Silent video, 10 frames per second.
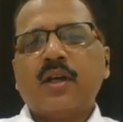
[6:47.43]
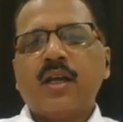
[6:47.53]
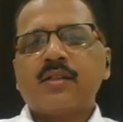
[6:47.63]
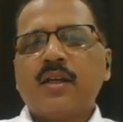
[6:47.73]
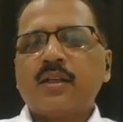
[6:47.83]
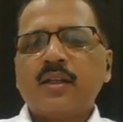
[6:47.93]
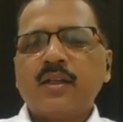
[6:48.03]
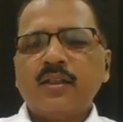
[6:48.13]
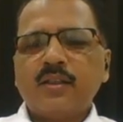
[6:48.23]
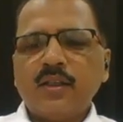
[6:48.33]
I'll select the
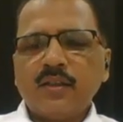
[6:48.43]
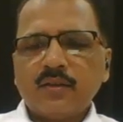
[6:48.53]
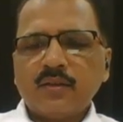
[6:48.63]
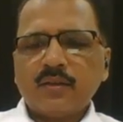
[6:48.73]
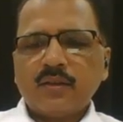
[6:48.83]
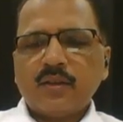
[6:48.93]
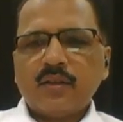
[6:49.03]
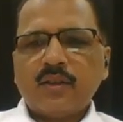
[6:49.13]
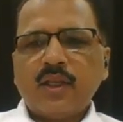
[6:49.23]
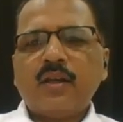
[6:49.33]
D3.
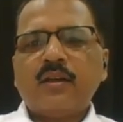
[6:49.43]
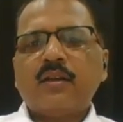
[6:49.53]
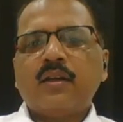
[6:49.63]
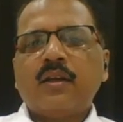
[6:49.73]
Then